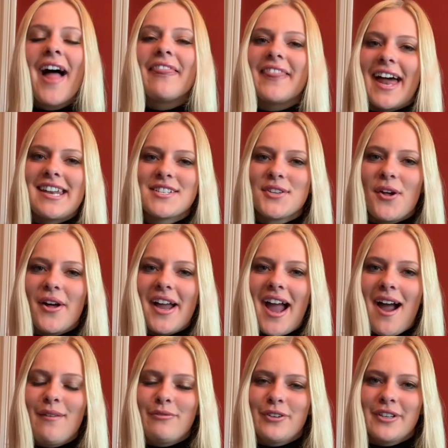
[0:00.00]
That is all I
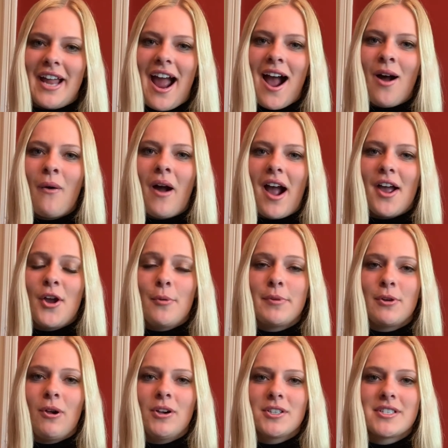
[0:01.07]
have for now. I hope
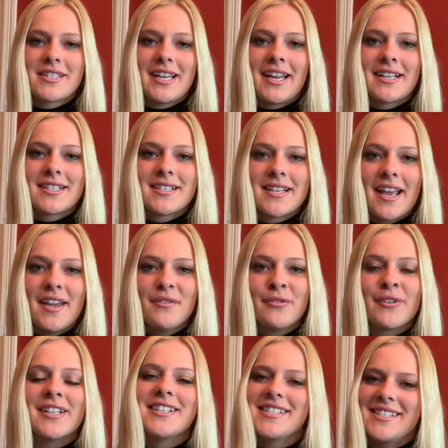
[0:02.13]
you all are staying safe
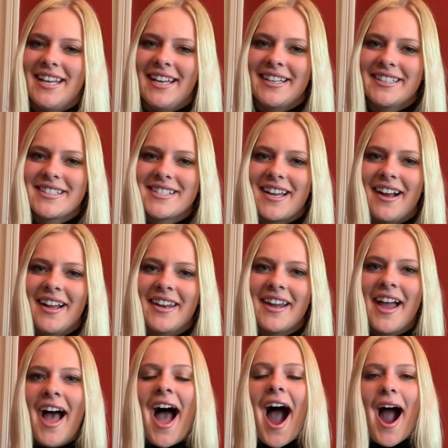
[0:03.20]
and staying inside.
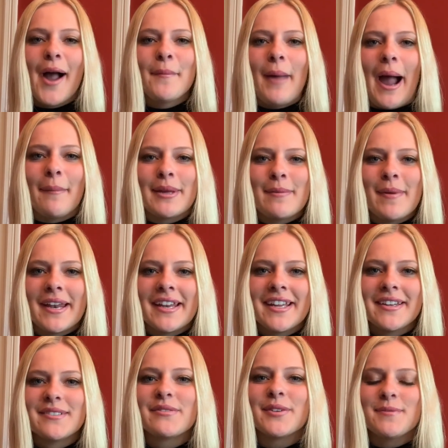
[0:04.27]
I'm Abby
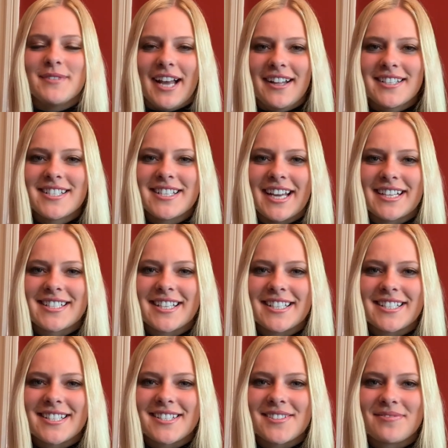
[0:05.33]
Bennett from Dallas,
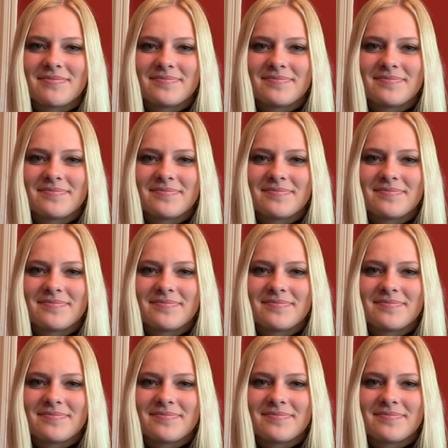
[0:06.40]
Texas.